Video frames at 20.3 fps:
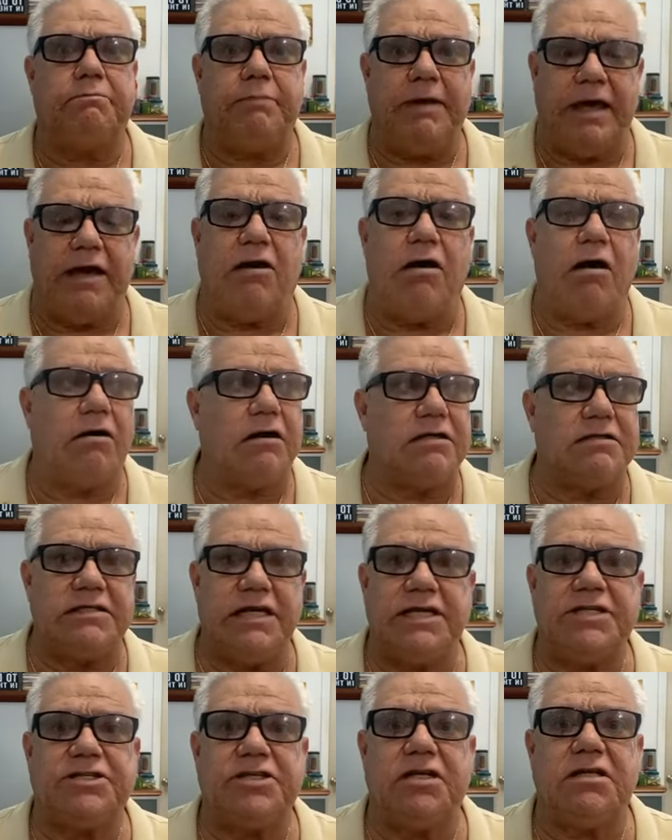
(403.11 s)
big
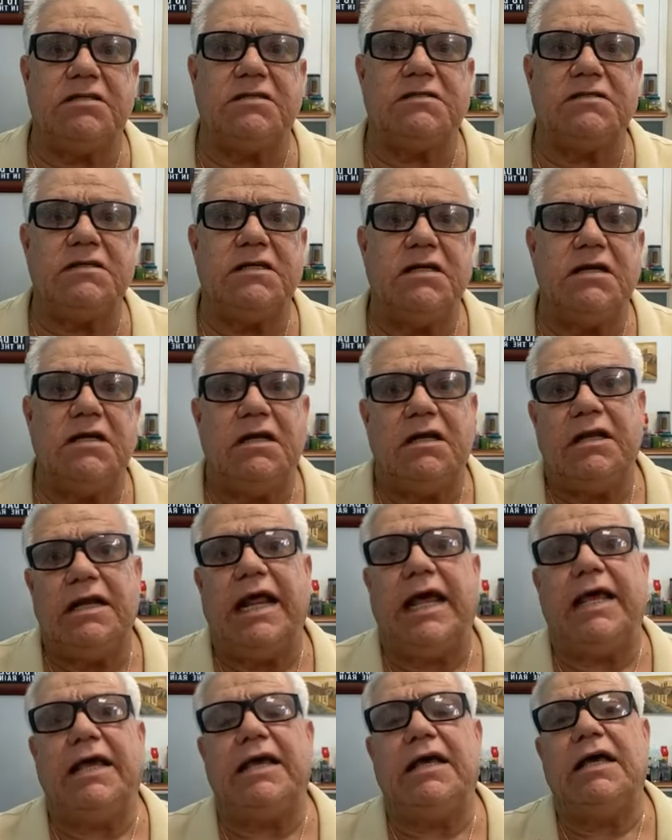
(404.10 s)
organizations
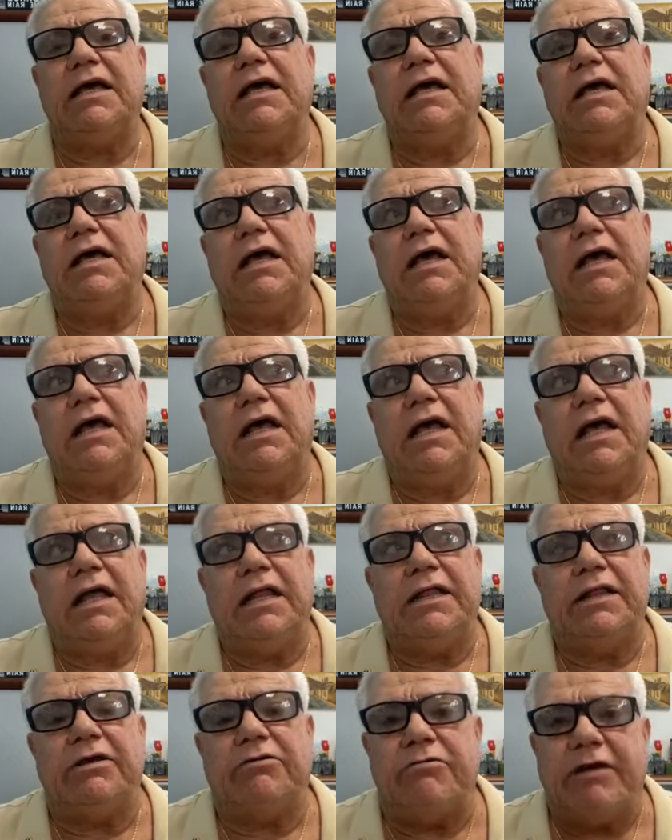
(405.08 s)
like
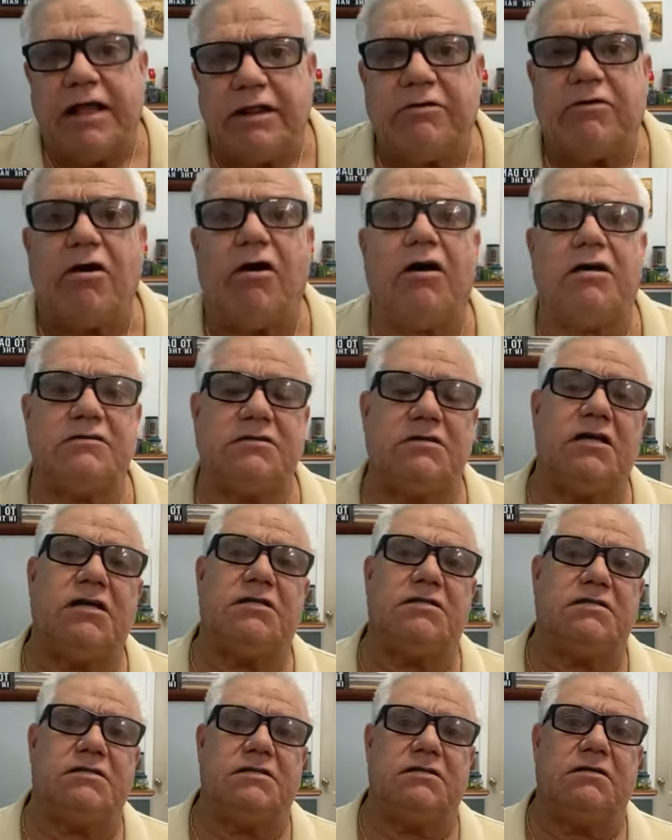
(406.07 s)
the Red Cross
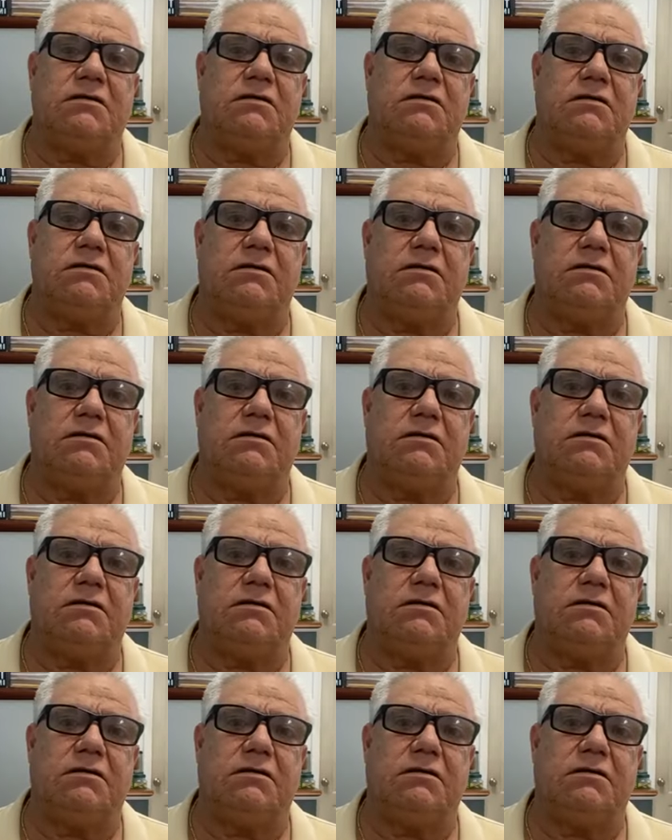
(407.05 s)
does.